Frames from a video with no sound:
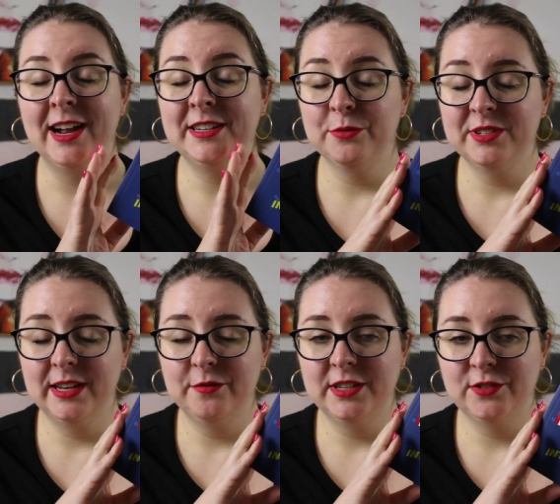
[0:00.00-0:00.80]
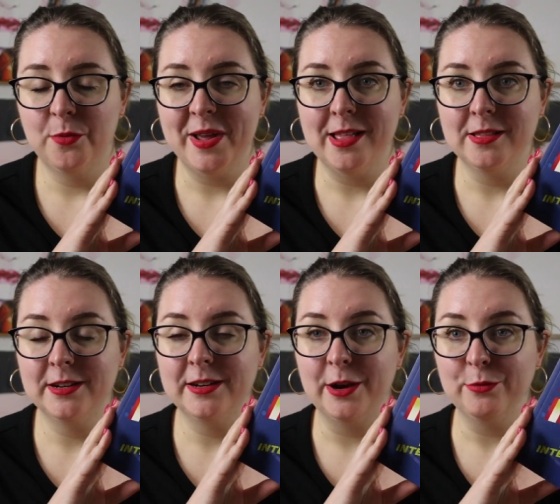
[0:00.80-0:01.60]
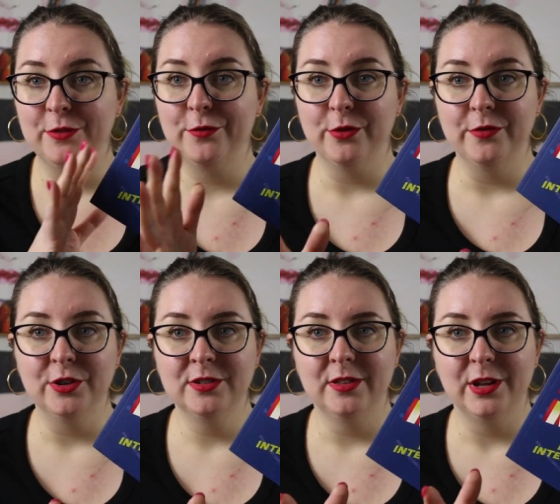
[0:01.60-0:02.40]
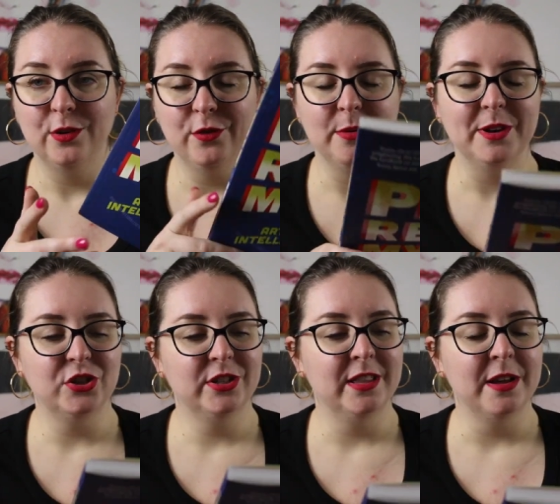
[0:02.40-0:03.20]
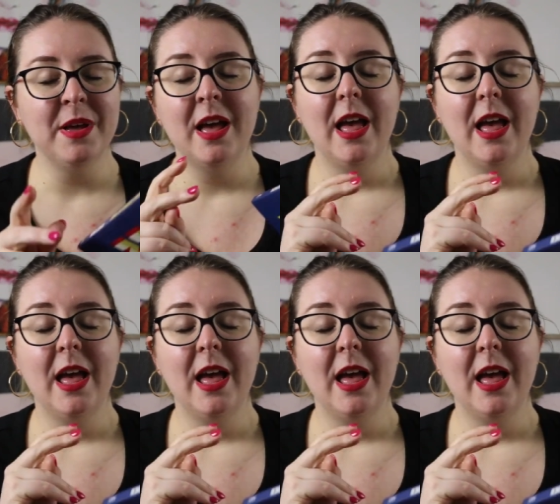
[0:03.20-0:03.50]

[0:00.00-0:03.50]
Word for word: I did receive this from Allen and Unwin for review, so thank you very much to them.